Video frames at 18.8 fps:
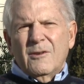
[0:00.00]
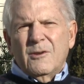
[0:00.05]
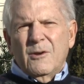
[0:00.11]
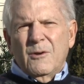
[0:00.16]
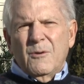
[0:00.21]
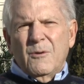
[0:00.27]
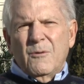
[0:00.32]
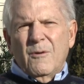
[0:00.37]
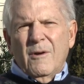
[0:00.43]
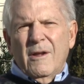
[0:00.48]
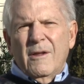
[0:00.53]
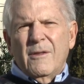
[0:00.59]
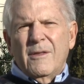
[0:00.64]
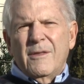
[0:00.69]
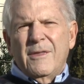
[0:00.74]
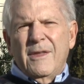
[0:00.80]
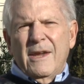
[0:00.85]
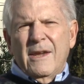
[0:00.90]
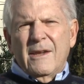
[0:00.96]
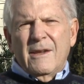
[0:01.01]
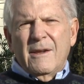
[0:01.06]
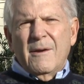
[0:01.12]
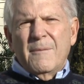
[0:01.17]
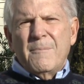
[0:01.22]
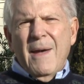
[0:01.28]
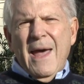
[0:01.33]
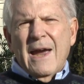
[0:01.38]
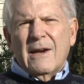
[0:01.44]
to the
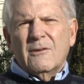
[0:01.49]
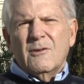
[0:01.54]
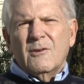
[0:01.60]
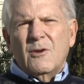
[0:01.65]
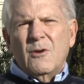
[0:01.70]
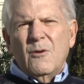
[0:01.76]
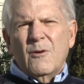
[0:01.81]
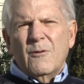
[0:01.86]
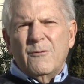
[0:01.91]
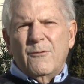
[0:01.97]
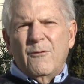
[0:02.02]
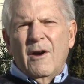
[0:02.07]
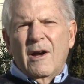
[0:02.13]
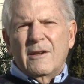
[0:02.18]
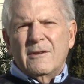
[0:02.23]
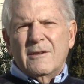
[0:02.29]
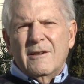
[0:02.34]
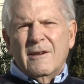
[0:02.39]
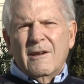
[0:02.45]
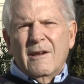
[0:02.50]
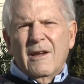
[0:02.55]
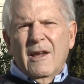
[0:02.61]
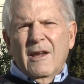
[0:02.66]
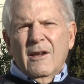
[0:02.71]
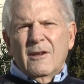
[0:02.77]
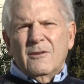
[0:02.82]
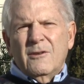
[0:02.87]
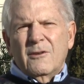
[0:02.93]
Max Cure Fund
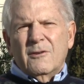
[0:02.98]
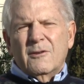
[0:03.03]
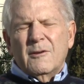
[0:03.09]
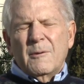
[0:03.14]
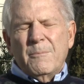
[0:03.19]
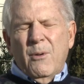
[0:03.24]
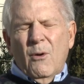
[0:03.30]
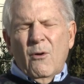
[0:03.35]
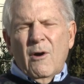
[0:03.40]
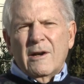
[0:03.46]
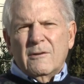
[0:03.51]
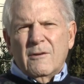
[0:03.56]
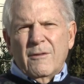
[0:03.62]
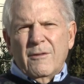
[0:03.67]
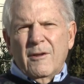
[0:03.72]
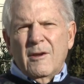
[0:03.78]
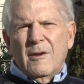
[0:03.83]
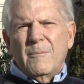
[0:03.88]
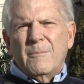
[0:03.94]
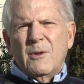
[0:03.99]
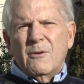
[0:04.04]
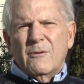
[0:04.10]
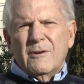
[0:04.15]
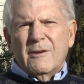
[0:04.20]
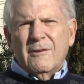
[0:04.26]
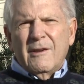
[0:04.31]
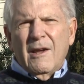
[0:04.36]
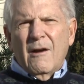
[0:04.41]
to support the
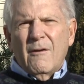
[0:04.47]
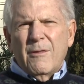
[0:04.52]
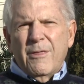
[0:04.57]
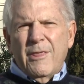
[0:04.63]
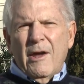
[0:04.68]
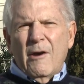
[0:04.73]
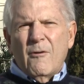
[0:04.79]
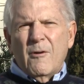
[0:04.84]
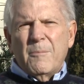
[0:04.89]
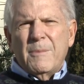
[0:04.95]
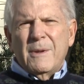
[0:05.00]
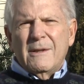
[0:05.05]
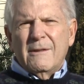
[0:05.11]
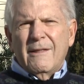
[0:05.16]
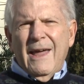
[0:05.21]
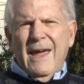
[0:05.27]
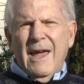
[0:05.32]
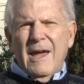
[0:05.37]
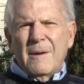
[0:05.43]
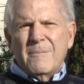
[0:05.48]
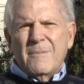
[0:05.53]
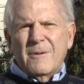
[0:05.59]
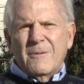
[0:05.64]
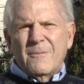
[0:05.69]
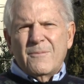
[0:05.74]
Immune Cell Therapy Lab.